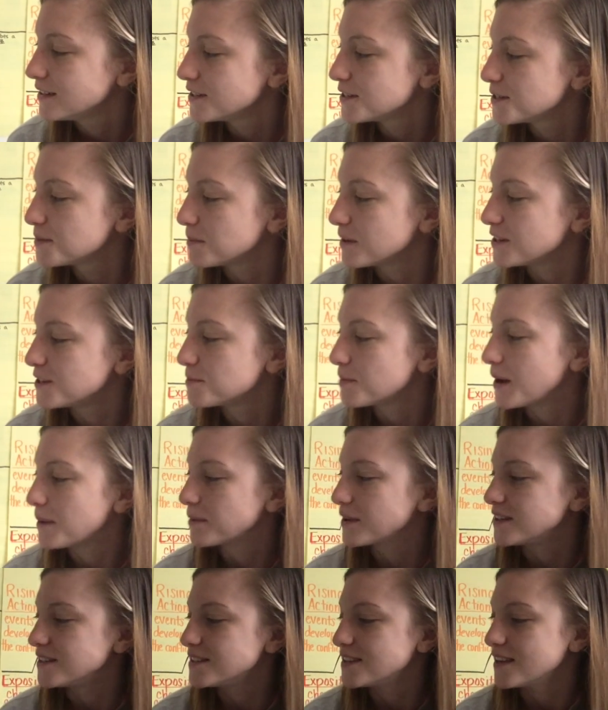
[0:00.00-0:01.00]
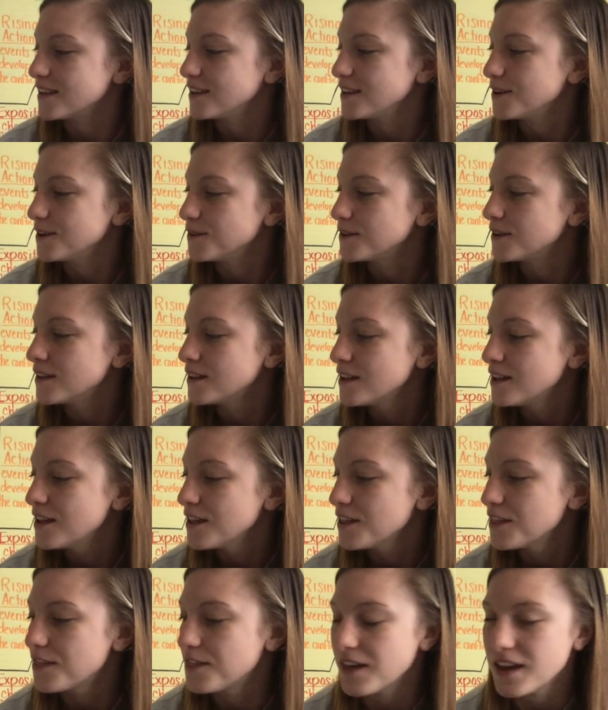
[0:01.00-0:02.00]
SpongeBob continued,
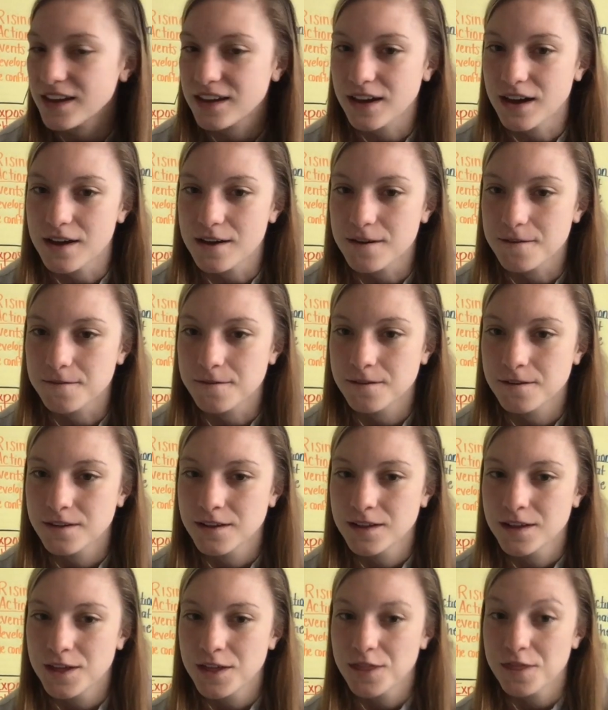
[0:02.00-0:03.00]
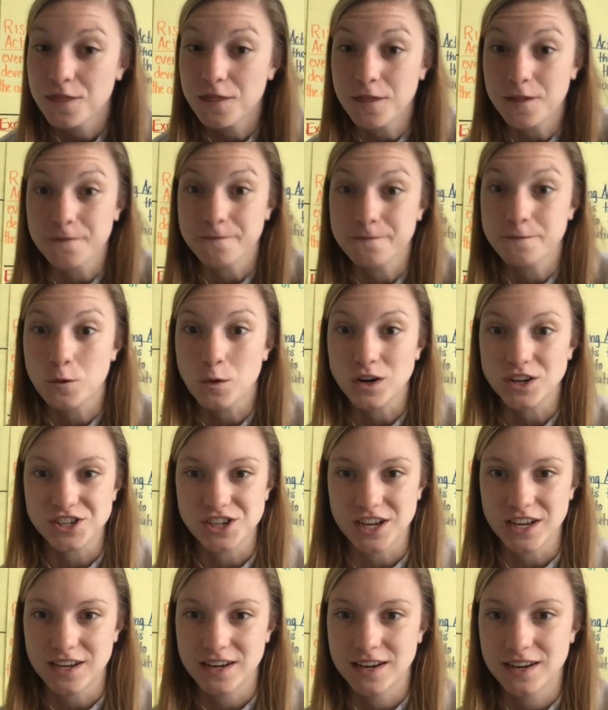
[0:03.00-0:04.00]
"Think of the
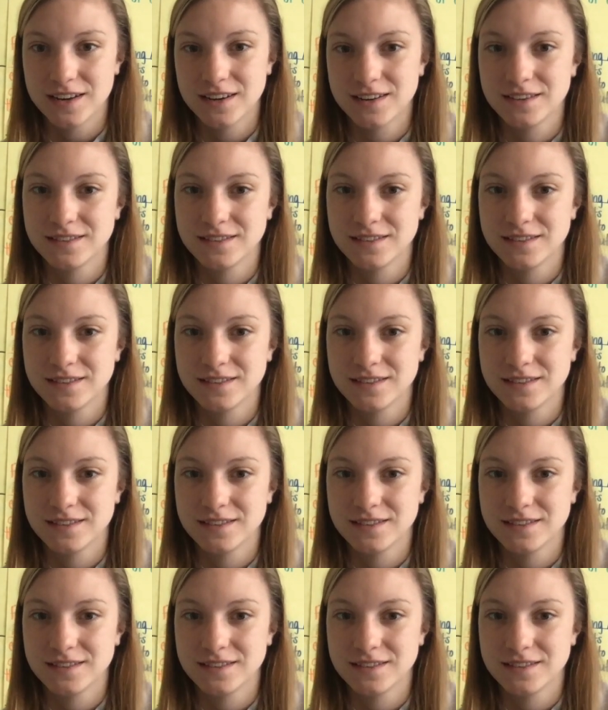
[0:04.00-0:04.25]
fortune."